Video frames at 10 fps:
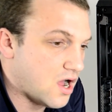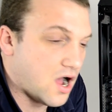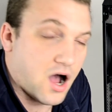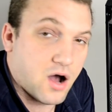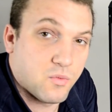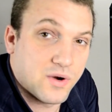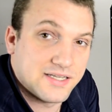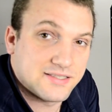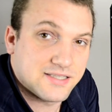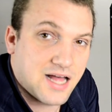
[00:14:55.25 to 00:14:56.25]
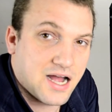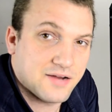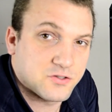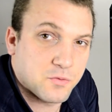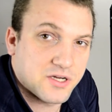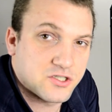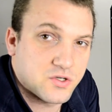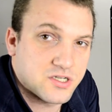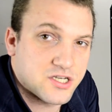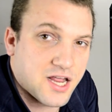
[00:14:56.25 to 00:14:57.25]
when it's live, so make
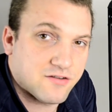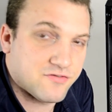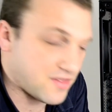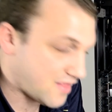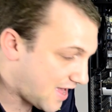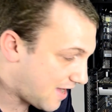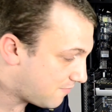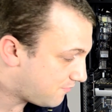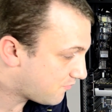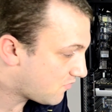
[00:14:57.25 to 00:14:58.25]
sure to check for that.